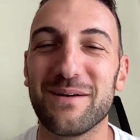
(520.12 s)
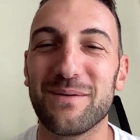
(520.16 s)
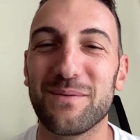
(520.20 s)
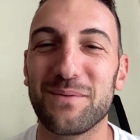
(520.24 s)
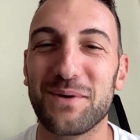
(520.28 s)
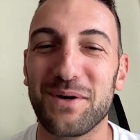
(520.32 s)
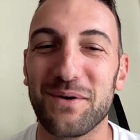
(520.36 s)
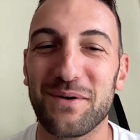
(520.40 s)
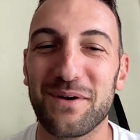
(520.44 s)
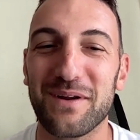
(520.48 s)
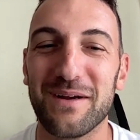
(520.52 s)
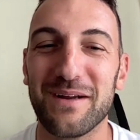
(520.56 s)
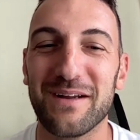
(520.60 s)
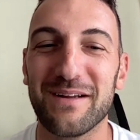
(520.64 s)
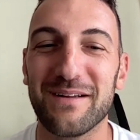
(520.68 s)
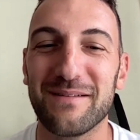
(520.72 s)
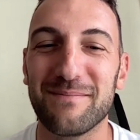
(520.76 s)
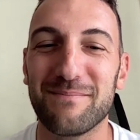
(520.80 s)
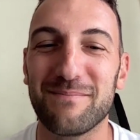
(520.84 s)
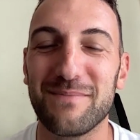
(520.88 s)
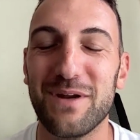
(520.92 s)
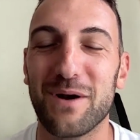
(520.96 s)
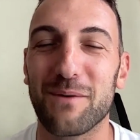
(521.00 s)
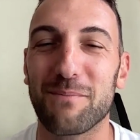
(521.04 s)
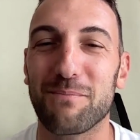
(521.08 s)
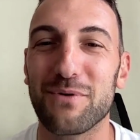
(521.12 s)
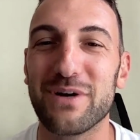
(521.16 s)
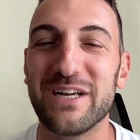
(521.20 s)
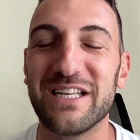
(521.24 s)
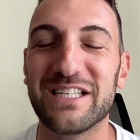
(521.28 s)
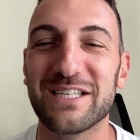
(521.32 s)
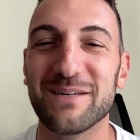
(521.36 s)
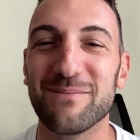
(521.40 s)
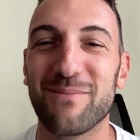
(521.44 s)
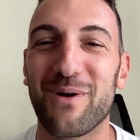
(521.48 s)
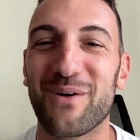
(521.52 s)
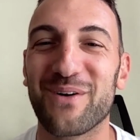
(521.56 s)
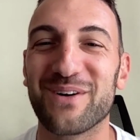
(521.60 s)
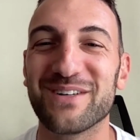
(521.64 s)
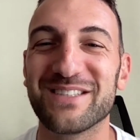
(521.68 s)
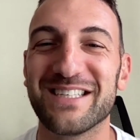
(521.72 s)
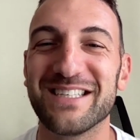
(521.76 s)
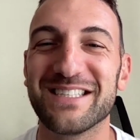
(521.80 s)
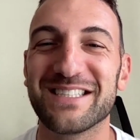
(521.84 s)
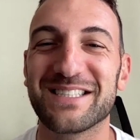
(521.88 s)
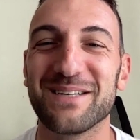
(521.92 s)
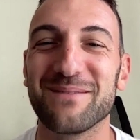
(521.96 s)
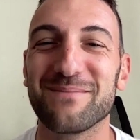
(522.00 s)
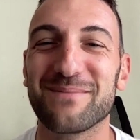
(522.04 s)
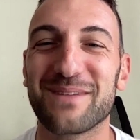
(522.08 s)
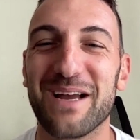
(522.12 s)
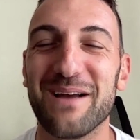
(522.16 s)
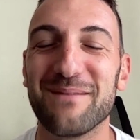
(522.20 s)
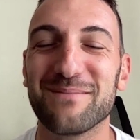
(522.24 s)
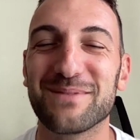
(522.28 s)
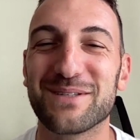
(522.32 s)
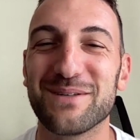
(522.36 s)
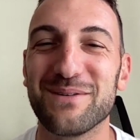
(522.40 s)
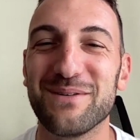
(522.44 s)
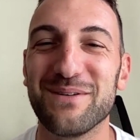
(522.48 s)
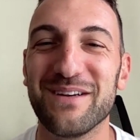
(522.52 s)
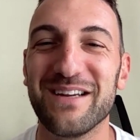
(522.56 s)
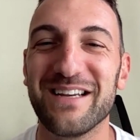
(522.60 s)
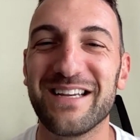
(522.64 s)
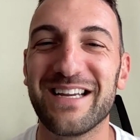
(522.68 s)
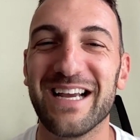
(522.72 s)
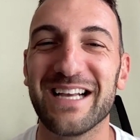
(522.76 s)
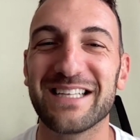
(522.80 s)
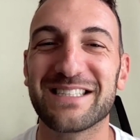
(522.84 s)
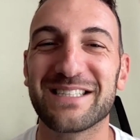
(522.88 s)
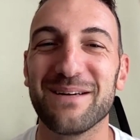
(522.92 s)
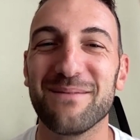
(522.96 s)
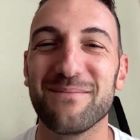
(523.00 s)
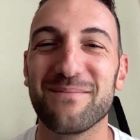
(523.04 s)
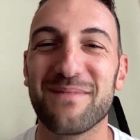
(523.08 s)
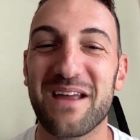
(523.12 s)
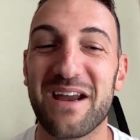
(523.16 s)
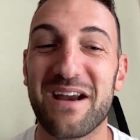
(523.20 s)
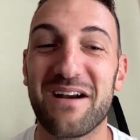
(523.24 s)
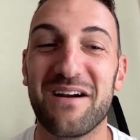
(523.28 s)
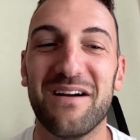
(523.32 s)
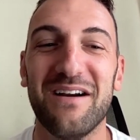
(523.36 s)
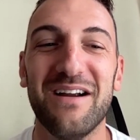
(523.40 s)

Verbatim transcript: gonna we're gonna you know breed some horses sometime soon and get some